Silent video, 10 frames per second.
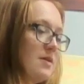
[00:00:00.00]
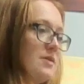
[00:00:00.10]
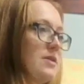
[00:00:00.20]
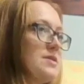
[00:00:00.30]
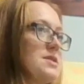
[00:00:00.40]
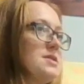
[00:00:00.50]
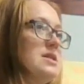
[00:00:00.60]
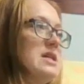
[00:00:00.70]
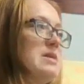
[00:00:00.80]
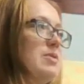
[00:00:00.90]
There is a
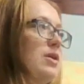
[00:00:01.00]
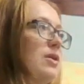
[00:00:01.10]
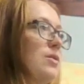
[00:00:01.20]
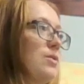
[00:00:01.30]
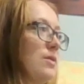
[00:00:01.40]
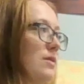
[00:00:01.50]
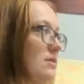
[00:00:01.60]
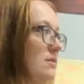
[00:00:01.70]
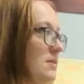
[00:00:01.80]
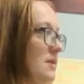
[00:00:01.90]
deep hole
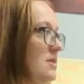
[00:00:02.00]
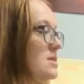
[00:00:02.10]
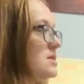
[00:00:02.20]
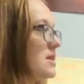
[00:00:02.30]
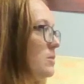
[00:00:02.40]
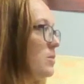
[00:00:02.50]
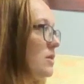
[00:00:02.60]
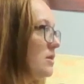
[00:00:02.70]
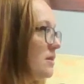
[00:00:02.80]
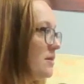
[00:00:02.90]
in the
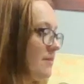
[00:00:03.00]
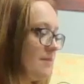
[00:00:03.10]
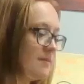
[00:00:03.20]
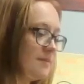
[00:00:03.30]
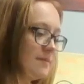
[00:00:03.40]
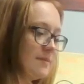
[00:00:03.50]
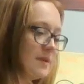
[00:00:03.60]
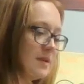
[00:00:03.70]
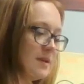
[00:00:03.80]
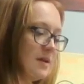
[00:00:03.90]
sidewalk.
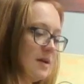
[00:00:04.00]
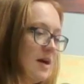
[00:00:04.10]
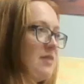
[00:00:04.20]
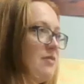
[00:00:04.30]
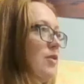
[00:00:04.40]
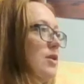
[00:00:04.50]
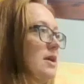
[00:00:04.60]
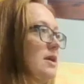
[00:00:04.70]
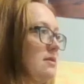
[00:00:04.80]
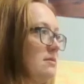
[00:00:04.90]
I fall
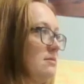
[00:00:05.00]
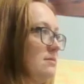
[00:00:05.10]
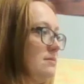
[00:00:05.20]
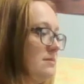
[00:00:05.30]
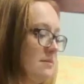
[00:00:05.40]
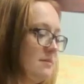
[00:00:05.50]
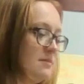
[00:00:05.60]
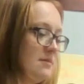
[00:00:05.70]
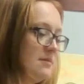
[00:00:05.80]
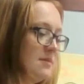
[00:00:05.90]
in.
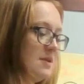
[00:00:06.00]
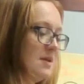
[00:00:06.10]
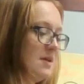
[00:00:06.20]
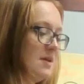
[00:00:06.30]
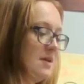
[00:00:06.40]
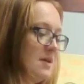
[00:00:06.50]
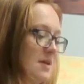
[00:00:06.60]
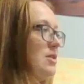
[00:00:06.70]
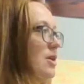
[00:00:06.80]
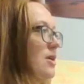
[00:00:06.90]
I am
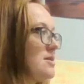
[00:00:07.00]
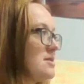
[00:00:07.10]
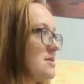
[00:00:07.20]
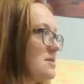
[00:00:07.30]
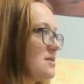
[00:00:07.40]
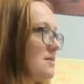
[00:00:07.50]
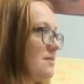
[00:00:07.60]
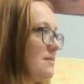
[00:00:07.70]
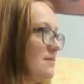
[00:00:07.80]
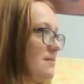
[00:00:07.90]
lost.
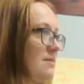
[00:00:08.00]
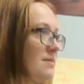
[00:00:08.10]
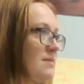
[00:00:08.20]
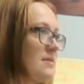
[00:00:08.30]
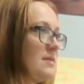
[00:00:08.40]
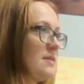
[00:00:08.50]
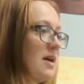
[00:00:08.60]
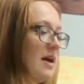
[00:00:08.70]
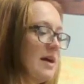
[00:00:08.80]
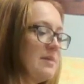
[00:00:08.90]

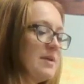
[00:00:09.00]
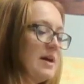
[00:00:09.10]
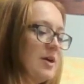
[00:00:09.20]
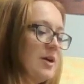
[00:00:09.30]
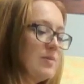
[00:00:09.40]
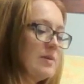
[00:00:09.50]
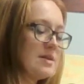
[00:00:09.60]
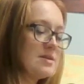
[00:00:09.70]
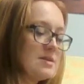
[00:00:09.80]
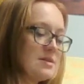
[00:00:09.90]
I am
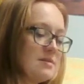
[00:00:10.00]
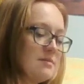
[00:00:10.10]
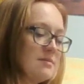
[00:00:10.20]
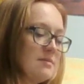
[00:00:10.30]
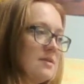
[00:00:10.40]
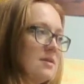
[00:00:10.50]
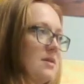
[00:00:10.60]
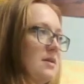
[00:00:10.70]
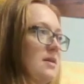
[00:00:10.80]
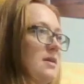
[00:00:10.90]
helpless.
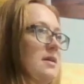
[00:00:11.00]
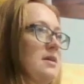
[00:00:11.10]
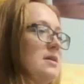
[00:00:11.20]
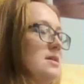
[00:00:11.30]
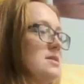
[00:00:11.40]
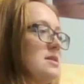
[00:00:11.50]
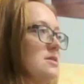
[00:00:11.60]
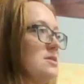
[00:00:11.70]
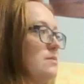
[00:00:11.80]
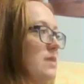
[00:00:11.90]
It
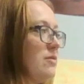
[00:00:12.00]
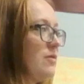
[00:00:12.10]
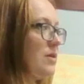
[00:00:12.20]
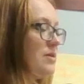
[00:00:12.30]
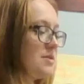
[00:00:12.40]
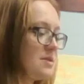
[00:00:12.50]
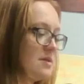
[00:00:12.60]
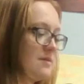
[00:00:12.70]
isn't my fault.